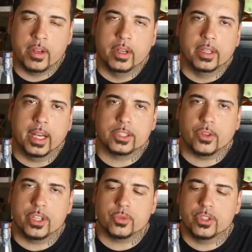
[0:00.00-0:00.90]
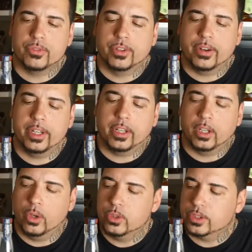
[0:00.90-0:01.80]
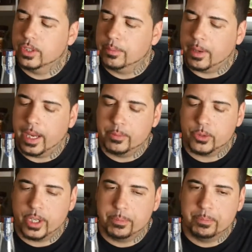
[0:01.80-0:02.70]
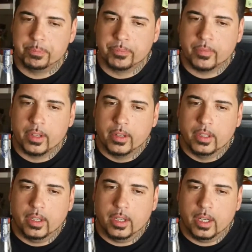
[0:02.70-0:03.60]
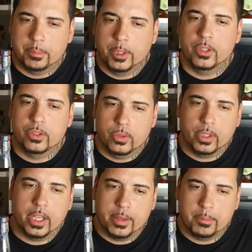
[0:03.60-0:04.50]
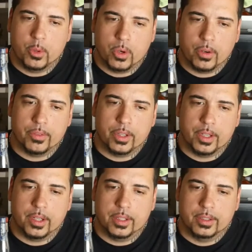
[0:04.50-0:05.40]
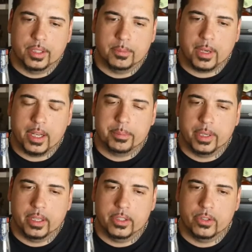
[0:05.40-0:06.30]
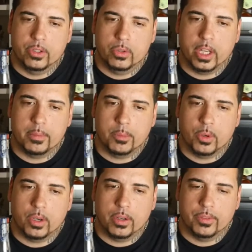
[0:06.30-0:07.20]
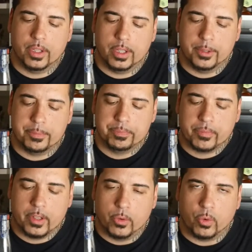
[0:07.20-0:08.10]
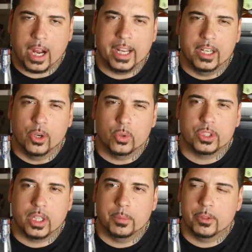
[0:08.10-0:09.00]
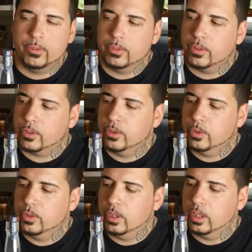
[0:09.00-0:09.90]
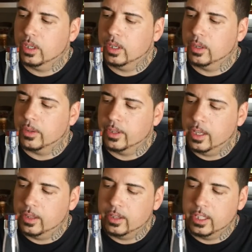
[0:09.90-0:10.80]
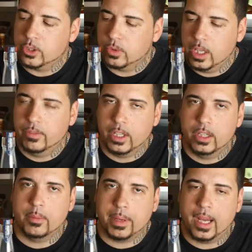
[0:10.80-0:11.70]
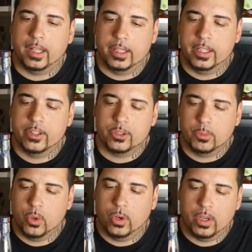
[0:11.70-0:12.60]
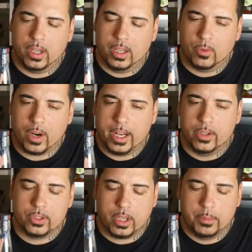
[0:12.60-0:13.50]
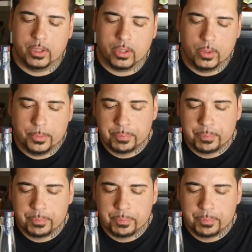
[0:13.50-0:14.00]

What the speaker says: Yeah, so this one's very close to the Pipe Dream. But you do get more of the, in my opinion, you do get more of the rye notes coming through than this one. Even in the palate, there's more rye notes coming through.